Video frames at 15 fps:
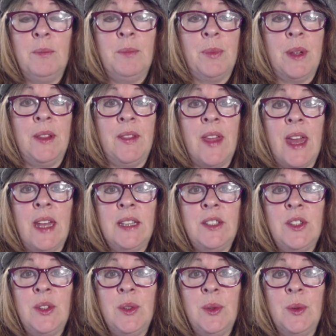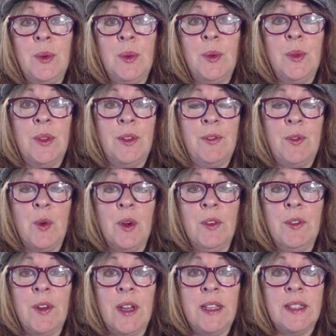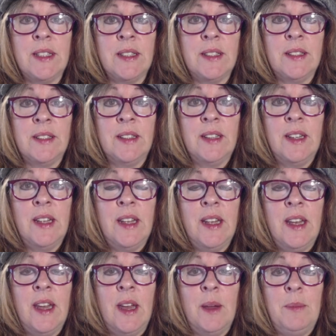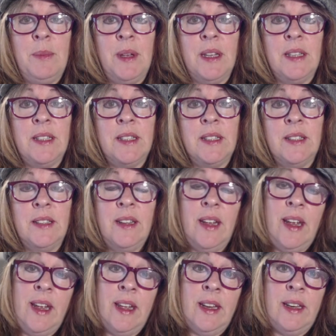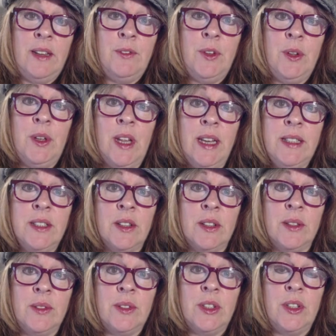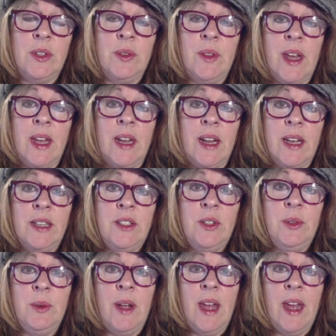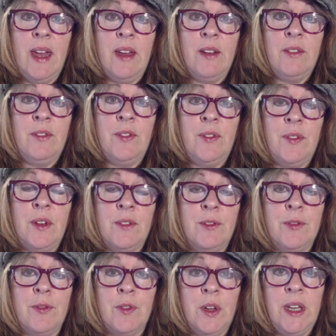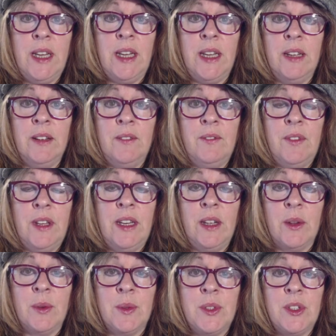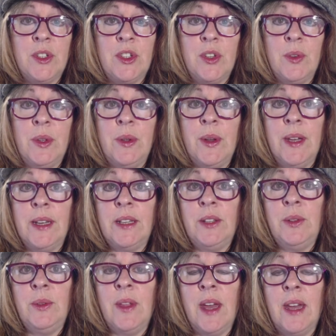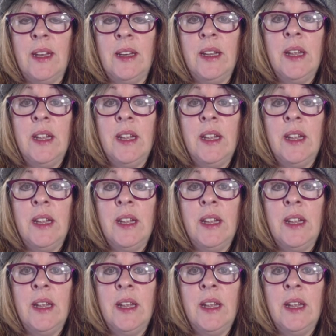bring that to the forefront a bit. And if you'd like to learn to do that, I do have free videos to show you how to do that